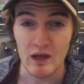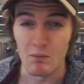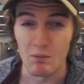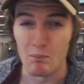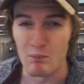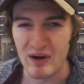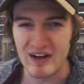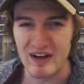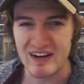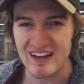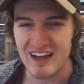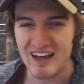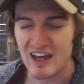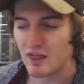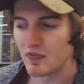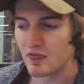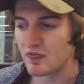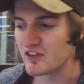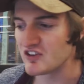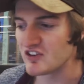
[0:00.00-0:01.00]
but
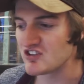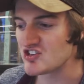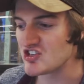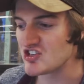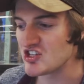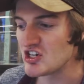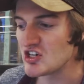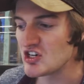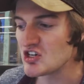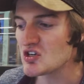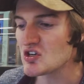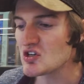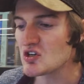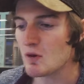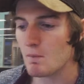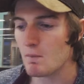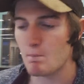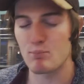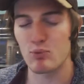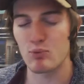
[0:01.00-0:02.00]
the sheer
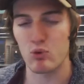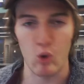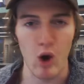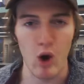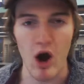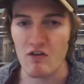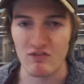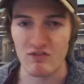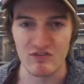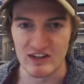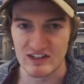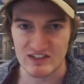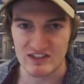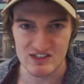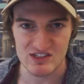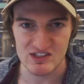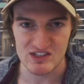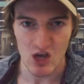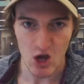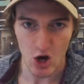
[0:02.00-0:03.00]

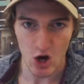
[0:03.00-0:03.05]
profits